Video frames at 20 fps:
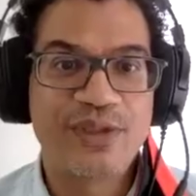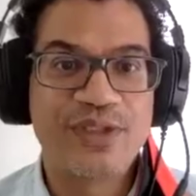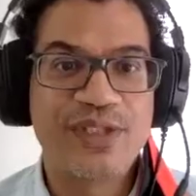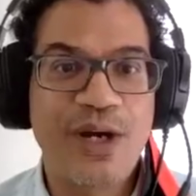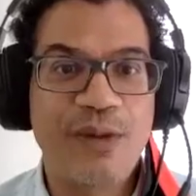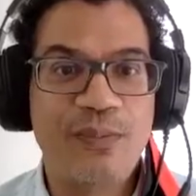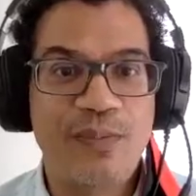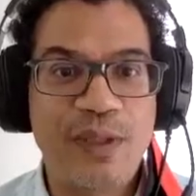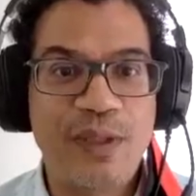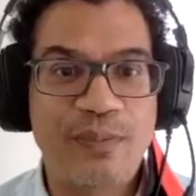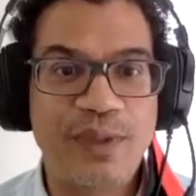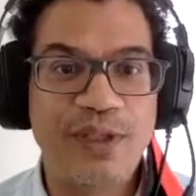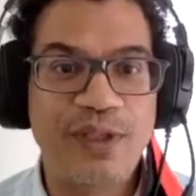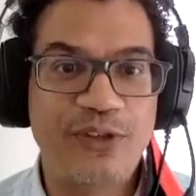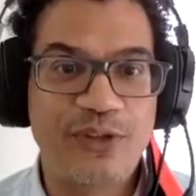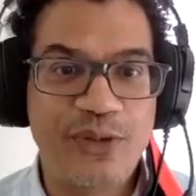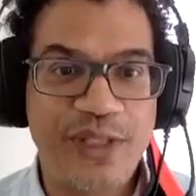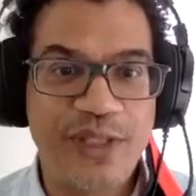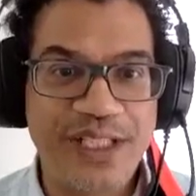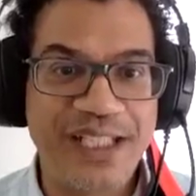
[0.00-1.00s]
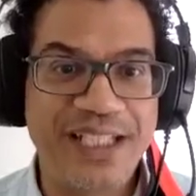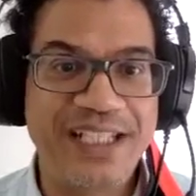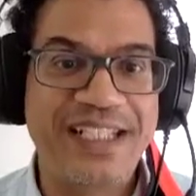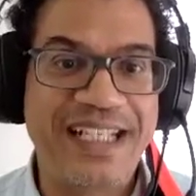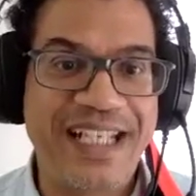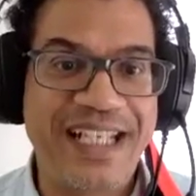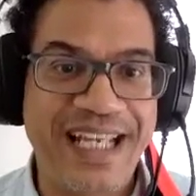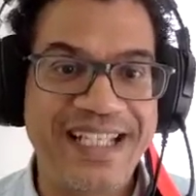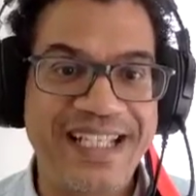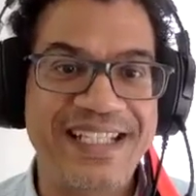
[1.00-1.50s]
because now people have already
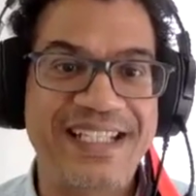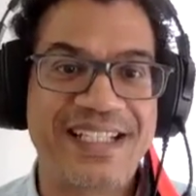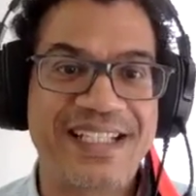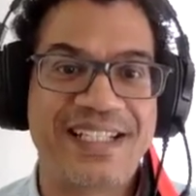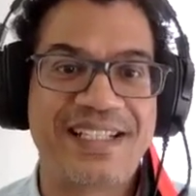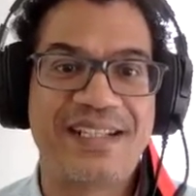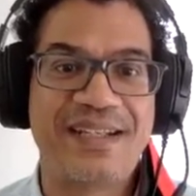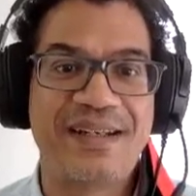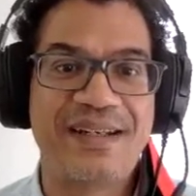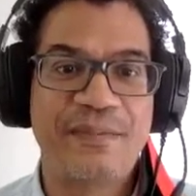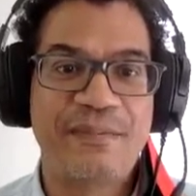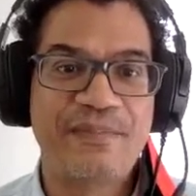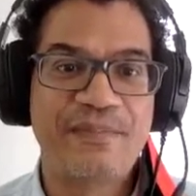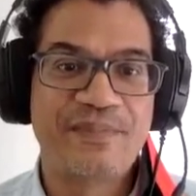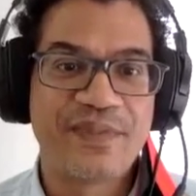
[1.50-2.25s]
engaged